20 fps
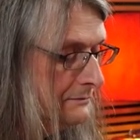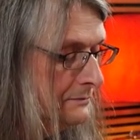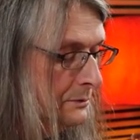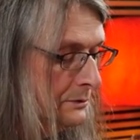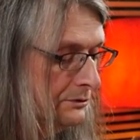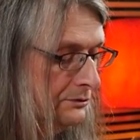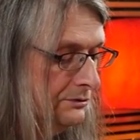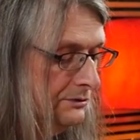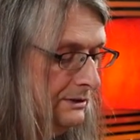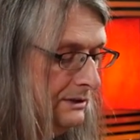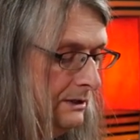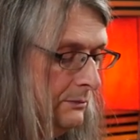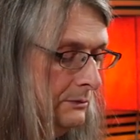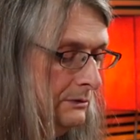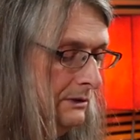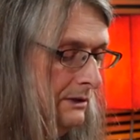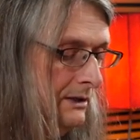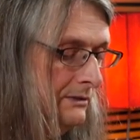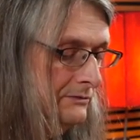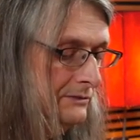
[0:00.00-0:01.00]
Unfortunately, I
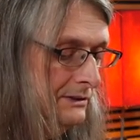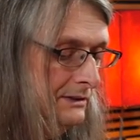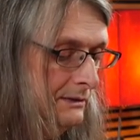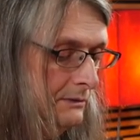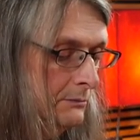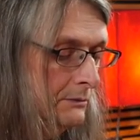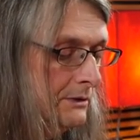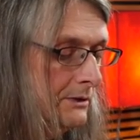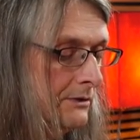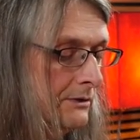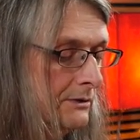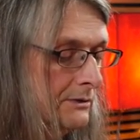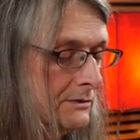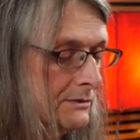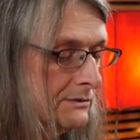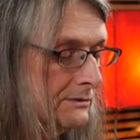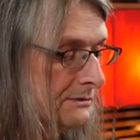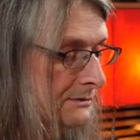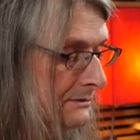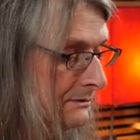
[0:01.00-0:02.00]
would love to get one of
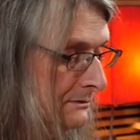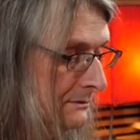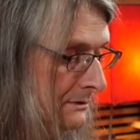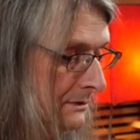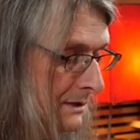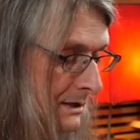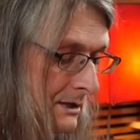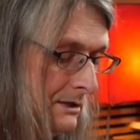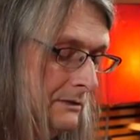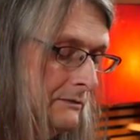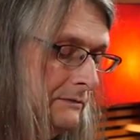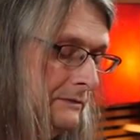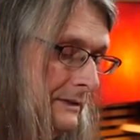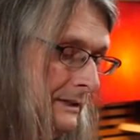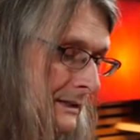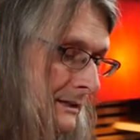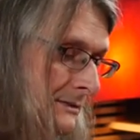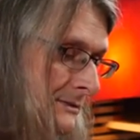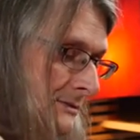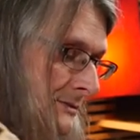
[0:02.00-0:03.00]
those
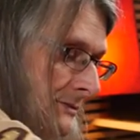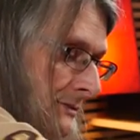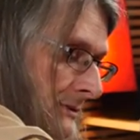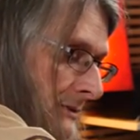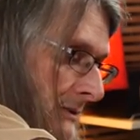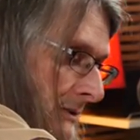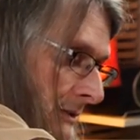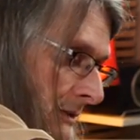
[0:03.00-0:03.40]
artifacts.